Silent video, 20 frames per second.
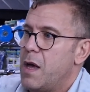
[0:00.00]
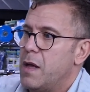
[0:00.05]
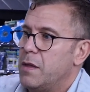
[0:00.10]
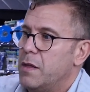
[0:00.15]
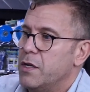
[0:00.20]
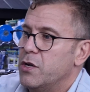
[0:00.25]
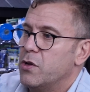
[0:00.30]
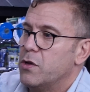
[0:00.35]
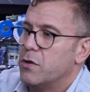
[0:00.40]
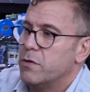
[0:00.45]

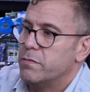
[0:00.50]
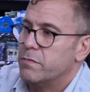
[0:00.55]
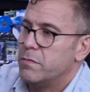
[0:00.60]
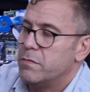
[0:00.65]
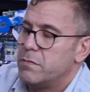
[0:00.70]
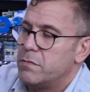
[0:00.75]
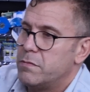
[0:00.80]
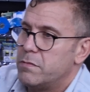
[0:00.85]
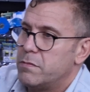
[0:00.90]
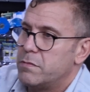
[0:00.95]
little
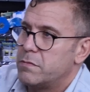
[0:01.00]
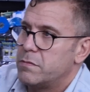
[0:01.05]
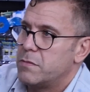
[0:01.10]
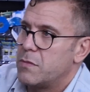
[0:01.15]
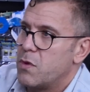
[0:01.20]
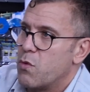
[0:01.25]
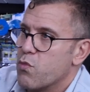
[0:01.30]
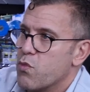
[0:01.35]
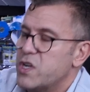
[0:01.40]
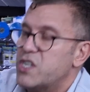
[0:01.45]

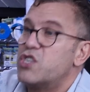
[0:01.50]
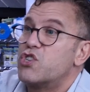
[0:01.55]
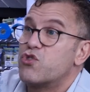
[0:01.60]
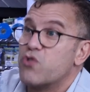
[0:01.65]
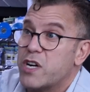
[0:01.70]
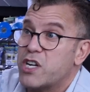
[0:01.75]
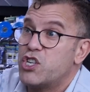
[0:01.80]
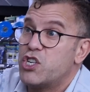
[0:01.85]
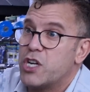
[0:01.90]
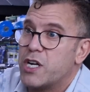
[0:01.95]

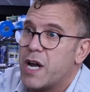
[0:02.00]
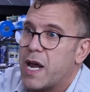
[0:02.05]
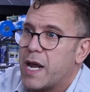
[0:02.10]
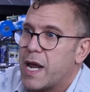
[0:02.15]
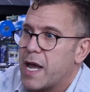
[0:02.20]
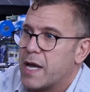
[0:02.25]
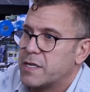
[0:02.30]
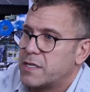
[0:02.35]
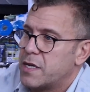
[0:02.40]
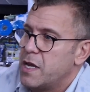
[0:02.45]
restriction,
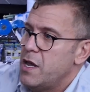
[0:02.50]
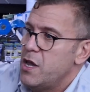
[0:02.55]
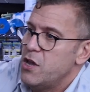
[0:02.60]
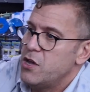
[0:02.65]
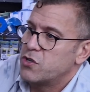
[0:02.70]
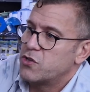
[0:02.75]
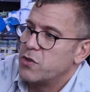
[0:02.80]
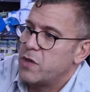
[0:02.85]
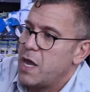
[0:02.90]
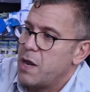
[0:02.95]
I guess.
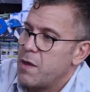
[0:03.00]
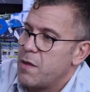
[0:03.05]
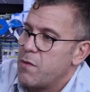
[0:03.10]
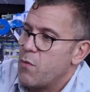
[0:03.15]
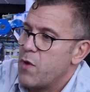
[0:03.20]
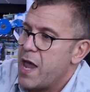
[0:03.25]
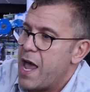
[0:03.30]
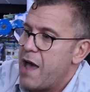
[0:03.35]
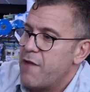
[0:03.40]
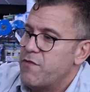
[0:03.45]
So
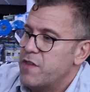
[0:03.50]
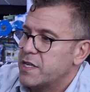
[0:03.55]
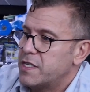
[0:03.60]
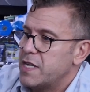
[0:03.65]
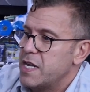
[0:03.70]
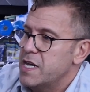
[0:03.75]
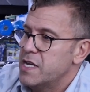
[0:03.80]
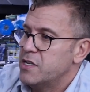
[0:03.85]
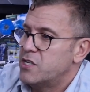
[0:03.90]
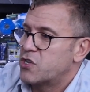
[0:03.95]
we had
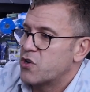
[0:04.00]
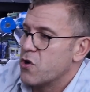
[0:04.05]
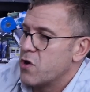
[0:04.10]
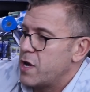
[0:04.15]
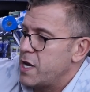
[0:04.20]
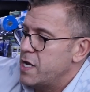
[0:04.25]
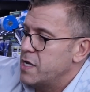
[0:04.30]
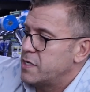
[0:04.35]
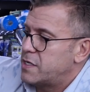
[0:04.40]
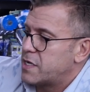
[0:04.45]
this
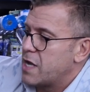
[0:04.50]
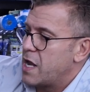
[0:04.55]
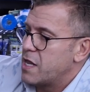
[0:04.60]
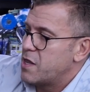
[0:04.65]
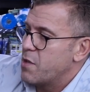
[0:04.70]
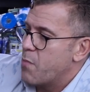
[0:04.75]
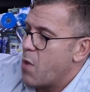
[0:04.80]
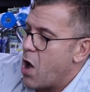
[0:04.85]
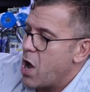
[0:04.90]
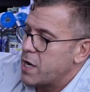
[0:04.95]
insert
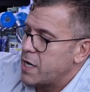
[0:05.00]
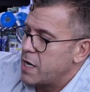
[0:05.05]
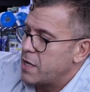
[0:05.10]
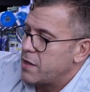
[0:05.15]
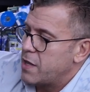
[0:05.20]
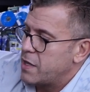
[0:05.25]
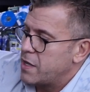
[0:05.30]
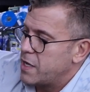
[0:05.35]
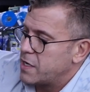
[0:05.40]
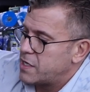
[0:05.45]
inside the body,
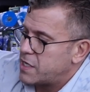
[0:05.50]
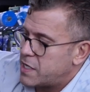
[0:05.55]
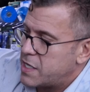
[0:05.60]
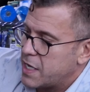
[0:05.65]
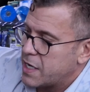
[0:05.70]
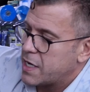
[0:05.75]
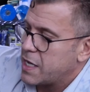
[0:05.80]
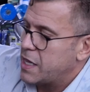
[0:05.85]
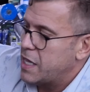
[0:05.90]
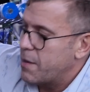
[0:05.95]
and then
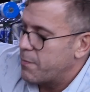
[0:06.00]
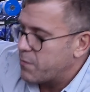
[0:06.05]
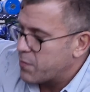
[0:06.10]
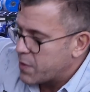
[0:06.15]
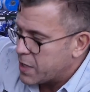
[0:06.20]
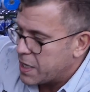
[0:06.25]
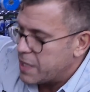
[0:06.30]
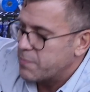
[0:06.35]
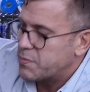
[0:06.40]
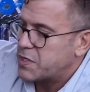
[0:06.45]
the
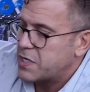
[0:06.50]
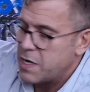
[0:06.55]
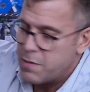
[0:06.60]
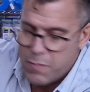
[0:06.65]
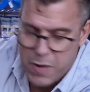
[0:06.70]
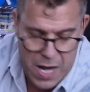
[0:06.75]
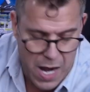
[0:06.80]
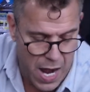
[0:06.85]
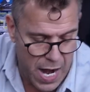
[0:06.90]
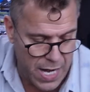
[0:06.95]
clip clips
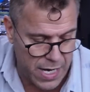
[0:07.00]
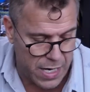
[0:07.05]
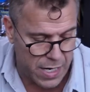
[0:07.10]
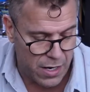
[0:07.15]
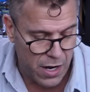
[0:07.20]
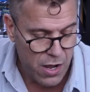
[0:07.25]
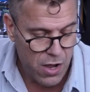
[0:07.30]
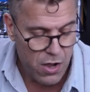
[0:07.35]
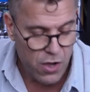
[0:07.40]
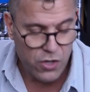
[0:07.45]
in behind
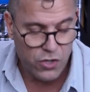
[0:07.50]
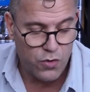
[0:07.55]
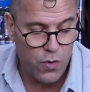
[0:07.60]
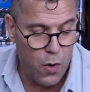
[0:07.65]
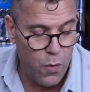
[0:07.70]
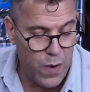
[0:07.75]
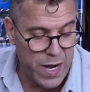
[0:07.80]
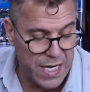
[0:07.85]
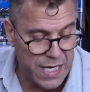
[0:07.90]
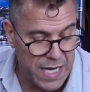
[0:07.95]
it. So
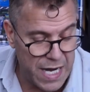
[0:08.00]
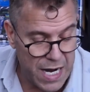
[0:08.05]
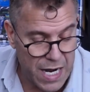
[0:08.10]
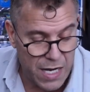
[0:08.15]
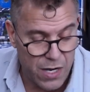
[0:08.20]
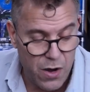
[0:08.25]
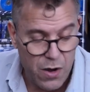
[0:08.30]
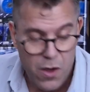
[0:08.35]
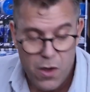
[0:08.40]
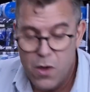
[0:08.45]
what we
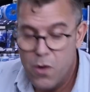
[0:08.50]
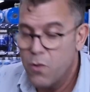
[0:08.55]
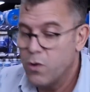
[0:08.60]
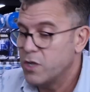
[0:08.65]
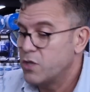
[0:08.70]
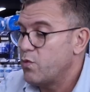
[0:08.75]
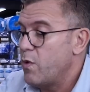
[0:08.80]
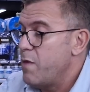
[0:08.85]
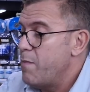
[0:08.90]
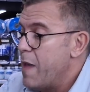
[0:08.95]
did
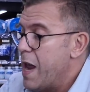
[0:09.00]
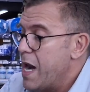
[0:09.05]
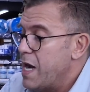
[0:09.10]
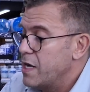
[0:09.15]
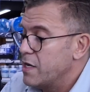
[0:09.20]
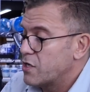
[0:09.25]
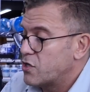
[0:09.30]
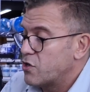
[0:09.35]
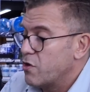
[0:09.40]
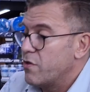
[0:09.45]
was we
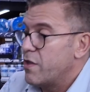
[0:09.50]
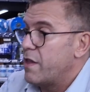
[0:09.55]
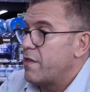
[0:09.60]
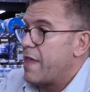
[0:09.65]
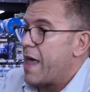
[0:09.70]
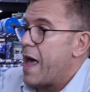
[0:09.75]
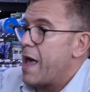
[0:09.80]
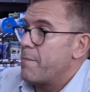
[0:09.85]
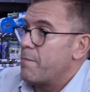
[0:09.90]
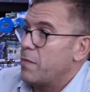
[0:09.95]
made it so
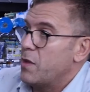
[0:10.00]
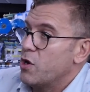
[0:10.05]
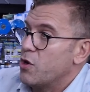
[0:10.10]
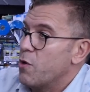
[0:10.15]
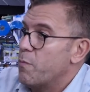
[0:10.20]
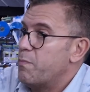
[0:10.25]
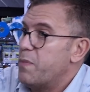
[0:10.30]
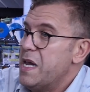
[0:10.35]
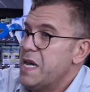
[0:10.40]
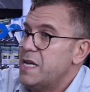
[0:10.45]
that that
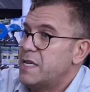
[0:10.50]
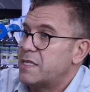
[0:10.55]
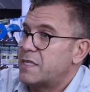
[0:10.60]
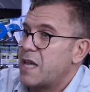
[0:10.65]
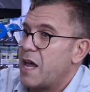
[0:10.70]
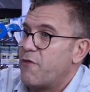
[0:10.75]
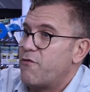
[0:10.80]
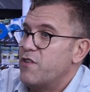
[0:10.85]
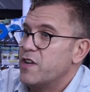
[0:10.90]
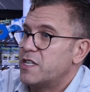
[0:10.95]
little piece
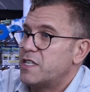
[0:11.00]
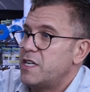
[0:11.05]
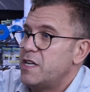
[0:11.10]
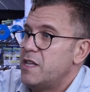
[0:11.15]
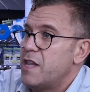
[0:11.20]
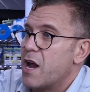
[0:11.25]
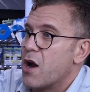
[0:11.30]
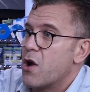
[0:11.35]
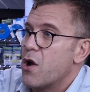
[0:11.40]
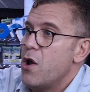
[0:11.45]
that fits
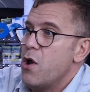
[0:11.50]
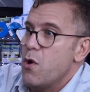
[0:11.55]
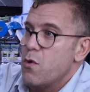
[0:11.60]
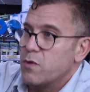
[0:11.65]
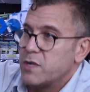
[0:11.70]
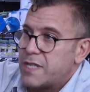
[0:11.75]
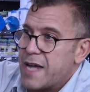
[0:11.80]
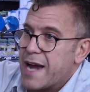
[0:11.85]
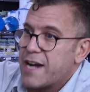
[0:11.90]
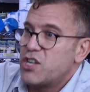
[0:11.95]
in there
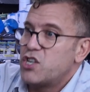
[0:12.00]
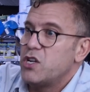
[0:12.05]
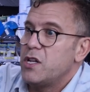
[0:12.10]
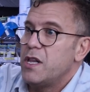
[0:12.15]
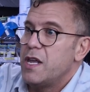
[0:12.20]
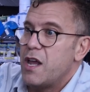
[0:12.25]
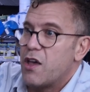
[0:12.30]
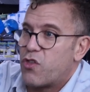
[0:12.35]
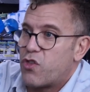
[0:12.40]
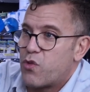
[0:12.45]
was
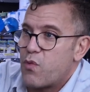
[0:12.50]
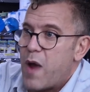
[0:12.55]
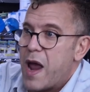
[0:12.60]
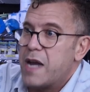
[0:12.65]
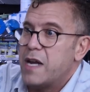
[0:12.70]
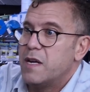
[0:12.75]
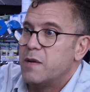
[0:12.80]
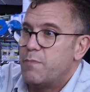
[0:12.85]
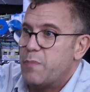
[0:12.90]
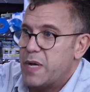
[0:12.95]
actually a
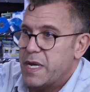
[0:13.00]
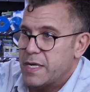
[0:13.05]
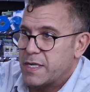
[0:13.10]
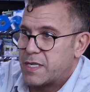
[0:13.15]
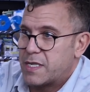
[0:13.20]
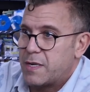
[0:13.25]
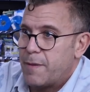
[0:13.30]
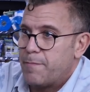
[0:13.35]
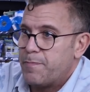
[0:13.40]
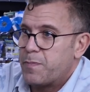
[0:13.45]
threaded
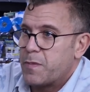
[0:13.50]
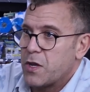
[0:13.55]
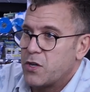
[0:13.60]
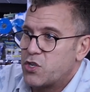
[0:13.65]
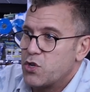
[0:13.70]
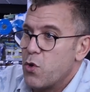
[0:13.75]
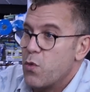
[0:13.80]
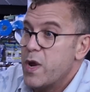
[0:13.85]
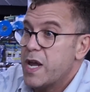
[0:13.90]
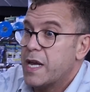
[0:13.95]
piece.
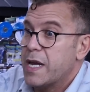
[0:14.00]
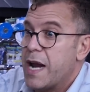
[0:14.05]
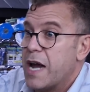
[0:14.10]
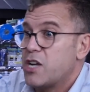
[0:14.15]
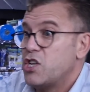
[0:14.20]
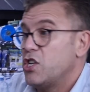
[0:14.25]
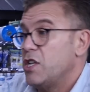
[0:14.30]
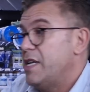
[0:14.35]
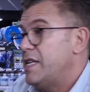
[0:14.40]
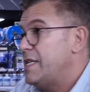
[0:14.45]
So we could
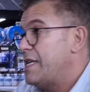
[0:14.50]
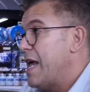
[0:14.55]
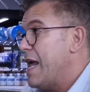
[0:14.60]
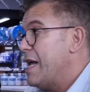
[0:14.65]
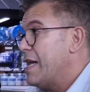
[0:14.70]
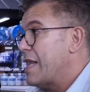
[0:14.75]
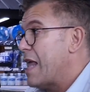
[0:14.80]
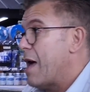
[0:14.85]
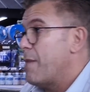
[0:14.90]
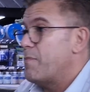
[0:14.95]
actually
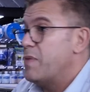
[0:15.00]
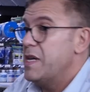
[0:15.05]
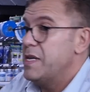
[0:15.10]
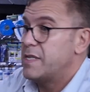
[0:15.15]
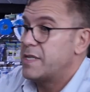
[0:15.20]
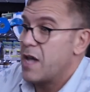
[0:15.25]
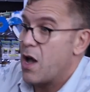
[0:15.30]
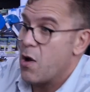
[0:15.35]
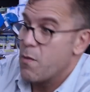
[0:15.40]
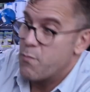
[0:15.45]
take that
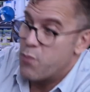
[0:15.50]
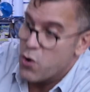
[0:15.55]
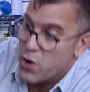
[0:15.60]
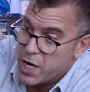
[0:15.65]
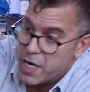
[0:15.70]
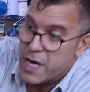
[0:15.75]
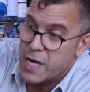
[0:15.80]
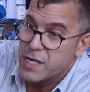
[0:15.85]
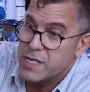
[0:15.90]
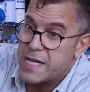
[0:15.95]
piece out,
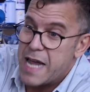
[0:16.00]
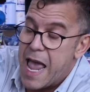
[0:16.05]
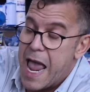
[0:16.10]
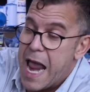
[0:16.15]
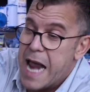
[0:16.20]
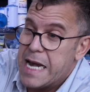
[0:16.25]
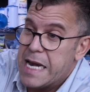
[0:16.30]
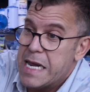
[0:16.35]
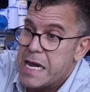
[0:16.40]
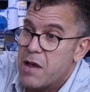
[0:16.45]
put it into
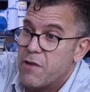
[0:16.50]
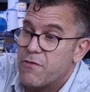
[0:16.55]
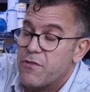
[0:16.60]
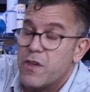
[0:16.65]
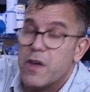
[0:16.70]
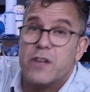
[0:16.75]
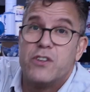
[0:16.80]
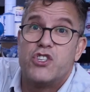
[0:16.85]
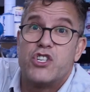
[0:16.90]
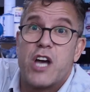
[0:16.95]
any
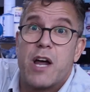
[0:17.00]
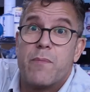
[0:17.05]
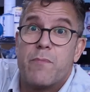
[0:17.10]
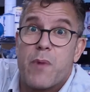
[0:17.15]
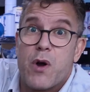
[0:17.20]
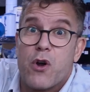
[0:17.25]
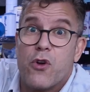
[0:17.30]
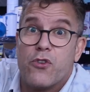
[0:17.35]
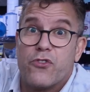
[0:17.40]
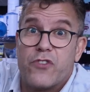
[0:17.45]
of the
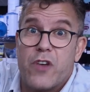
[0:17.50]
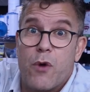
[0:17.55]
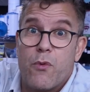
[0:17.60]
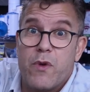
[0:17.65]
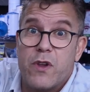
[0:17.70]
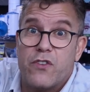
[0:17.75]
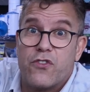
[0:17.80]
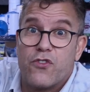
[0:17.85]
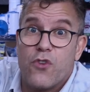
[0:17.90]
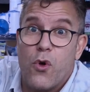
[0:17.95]
jet barrels
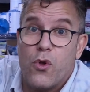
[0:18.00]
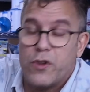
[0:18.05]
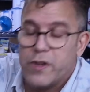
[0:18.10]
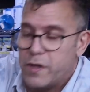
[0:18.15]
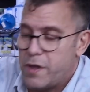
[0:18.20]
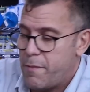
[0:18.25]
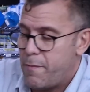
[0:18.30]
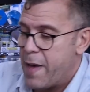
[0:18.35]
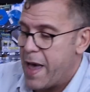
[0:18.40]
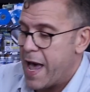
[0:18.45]
that we'd sold
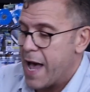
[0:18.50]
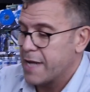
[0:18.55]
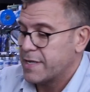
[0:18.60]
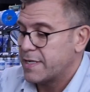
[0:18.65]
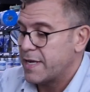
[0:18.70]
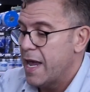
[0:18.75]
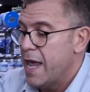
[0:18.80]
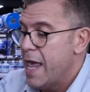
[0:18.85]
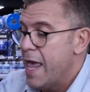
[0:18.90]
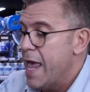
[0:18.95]
in the
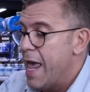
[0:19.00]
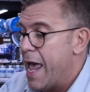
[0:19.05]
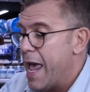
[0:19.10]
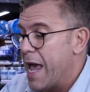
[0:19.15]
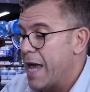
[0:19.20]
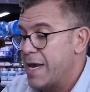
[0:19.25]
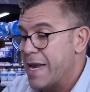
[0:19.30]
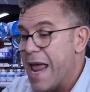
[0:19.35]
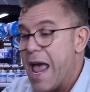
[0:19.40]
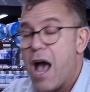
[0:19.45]
past,
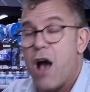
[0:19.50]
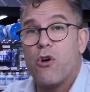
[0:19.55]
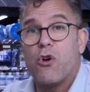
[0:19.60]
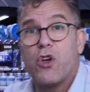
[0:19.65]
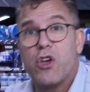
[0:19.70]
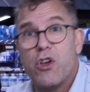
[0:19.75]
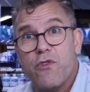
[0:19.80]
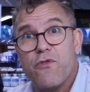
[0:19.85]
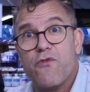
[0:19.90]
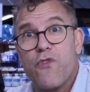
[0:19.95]
and now
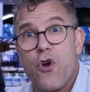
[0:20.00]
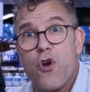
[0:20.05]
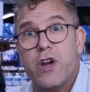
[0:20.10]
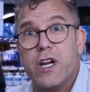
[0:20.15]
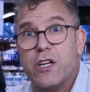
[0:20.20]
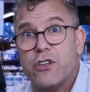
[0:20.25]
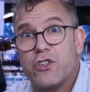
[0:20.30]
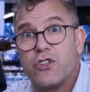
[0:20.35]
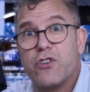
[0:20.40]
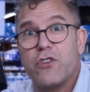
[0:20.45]

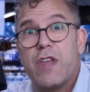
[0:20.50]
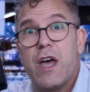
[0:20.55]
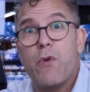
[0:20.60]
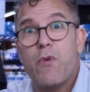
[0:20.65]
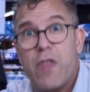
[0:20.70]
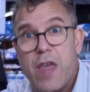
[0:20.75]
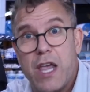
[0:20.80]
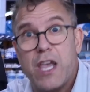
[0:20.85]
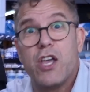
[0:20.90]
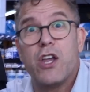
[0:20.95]
convert it so
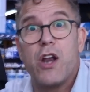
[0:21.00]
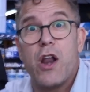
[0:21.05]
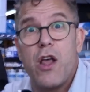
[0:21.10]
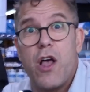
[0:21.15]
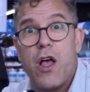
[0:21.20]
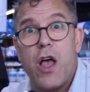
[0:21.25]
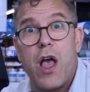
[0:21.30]
that they could